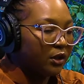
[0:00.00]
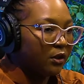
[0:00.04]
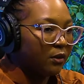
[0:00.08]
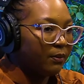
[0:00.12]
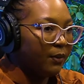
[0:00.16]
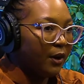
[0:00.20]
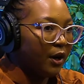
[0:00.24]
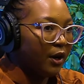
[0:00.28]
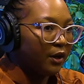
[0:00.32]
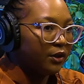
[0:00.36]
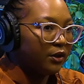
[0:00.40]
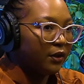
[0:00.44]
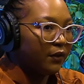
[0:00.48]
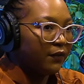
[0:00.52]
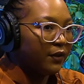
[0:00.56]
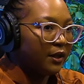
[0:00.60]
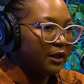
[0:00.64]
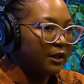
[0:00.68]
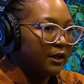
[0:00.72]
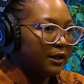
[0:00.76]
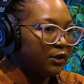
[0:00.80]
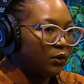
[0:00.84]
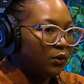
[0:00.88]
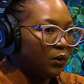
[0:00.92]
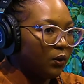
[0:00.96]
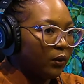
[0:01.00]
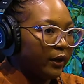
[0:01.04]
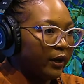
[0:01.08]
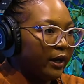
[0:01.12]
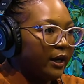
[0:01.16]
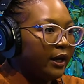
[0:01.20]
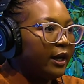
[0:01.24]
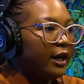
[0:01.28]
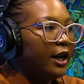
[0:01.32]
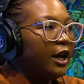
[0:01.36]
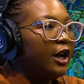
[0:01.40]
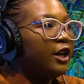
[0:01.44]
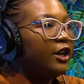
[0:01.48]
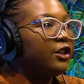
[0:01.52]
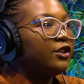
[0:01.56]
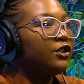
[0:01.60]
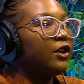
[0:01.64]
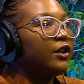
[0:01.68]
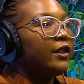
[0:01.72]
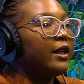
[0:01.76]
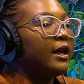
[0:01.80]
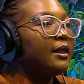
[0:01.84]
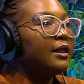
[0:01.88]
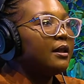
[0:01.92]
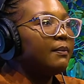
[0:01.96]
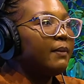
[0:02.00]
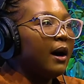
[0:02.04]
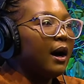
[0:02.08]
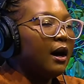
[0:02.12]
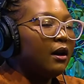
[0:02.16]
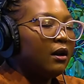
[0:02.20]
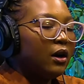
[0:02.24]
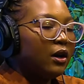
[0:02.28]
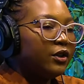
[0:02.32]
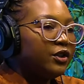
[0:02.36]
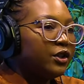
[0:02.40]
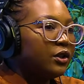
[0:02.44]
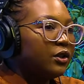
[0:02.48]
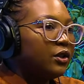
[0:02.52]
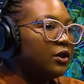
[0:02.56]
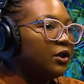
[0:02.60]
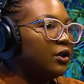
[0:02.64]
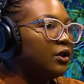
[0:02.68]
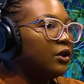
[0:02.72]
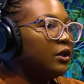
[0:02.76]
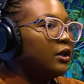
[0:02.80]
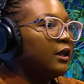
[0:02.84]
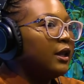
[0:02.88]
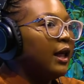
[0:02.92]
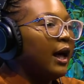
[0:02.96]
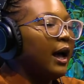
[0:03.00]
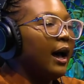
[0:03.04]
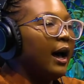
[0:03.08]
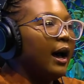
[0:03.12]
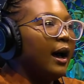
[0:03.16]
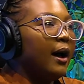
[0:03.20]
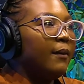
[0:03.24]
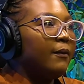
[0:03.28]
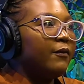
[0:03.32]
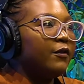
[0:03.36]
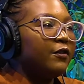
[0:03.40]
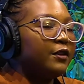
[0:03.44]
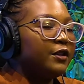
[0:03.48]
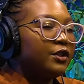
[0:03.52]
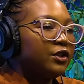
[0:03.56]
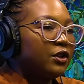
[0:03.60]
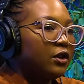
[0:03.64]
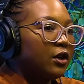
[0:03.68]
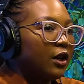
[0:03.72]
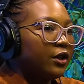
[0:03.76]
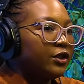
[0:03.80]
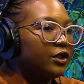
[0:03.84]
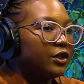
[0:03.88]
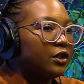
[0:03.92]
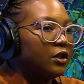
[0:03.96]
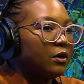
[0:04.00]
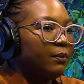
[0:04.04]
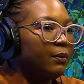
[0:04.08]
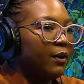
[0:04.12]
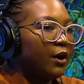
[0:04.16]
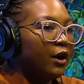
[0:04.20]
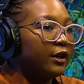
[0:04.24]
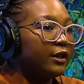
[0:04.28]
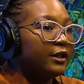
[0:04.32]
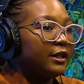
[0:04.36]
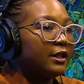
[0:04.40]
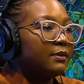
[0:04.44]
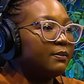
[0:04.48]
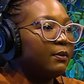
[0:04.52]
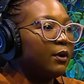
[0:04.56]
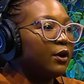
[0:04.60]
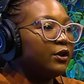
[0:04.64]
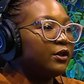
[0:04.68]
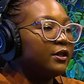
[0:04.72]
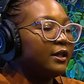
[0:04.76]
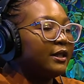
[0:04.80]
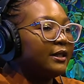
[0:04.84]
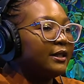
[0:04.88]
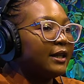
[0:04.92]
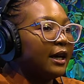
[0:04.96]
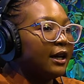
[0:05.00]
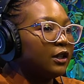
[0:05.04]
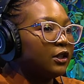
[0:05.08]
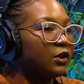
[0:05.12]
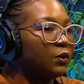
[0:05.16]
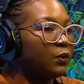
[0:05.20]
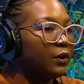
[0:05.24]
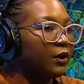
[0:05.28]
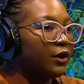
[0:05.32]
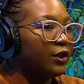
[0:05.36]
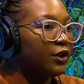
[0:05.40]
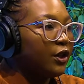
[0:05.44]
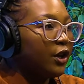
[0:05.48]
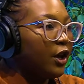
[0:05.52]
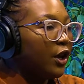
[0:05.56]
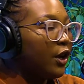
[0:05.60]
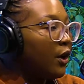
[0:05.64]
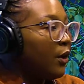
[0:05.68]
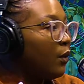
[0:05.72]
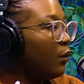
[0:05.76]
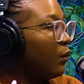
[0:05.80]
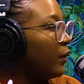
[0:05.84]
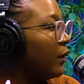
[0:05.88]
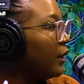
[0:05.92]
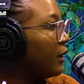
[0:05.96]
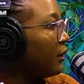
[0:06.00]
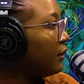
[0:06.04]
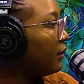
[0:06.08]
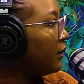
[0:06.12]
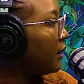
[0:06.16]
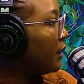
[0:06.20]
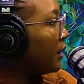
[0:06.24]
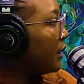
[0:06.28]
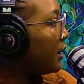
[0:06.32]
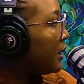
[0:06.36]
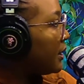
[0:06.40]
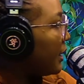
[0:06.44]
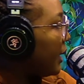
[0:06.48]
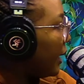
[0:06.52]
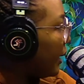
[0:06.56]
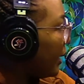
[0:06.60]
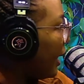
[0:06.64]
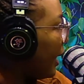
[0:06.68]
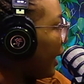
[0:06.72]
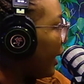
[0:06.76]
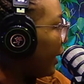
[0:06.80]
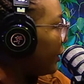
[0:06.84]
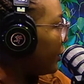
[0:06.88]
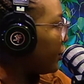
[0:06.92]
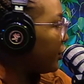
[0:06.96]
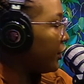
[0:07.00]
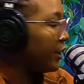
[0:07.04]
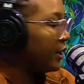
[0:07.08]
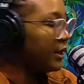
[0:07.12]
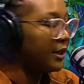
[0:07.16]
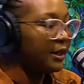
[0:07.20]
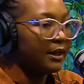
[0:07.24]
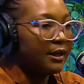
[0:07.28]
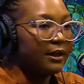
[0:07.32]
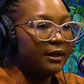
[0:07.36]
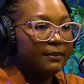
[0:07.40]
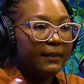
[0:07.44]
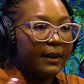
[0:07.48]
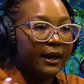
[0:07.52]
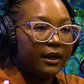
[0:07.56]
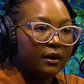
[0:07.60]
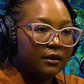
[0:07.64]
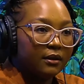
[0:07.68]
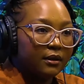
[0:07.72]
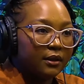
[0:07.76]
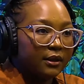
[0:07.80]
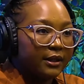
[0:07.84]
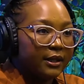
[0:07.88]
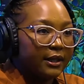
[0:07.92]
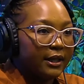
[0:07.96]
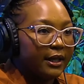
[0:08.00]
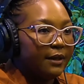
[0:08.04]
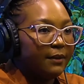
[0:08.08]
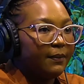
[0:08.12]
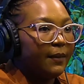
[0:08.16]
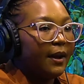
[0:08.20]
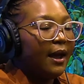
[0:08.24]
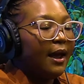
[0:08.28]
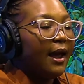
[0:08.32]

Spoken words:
part of the disorder. So then the biological, physiological part is mostly dealt with the psychiatrist and the medical team.